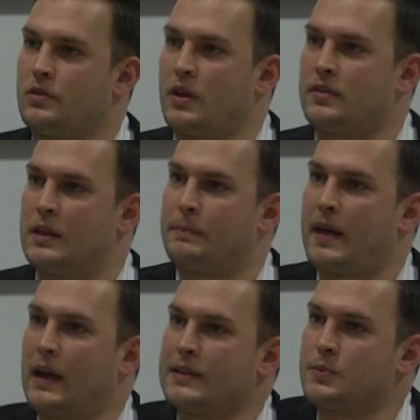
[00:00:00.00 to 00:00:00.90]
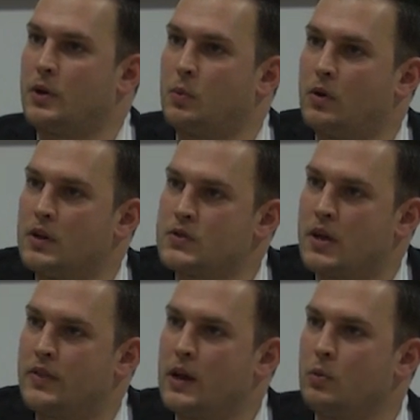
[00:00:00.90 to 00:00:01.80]
trying to think back as what it was.
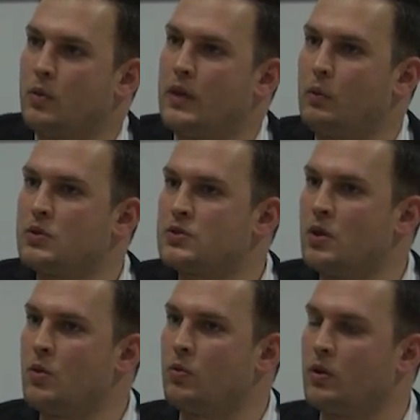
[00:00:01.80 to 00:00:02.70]
There, there was no